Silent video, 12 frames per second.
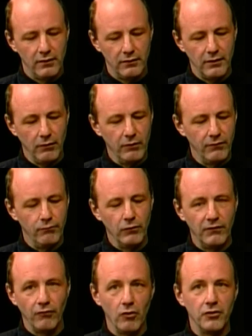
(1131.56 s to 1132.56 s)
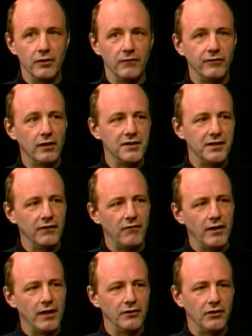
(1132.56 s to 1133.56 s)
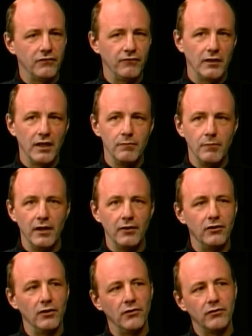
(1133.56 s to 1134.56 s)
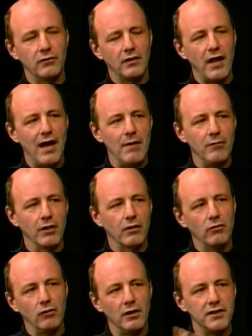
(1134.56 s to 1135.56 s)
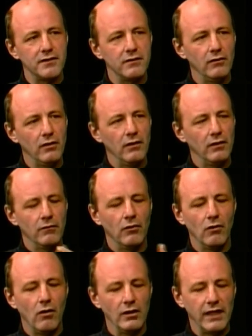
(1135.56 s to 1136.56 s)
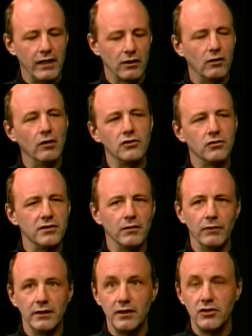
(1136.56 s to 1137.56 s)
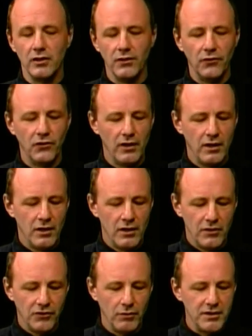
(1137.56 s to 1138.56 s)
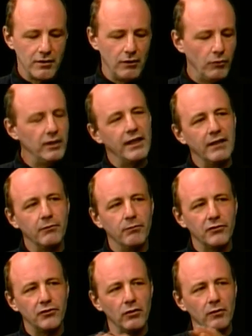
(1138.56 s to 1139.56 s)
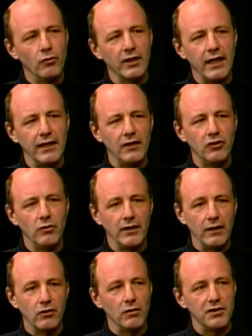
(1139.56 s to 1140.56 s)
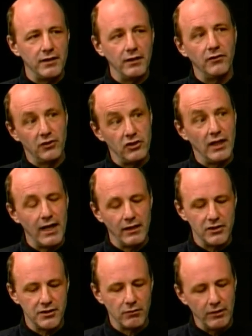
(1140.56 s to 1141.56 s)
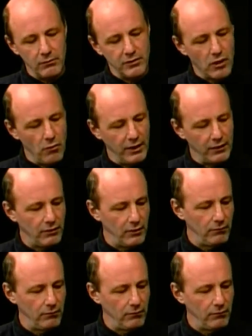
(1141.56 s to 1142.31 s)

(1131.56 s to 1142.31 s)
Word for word: that re refer to the floods. And he found out this flood myth is common across a lot of cultures and religions. So he started really sort of more getting into it. And of course, he's a geologist, so he was going into the,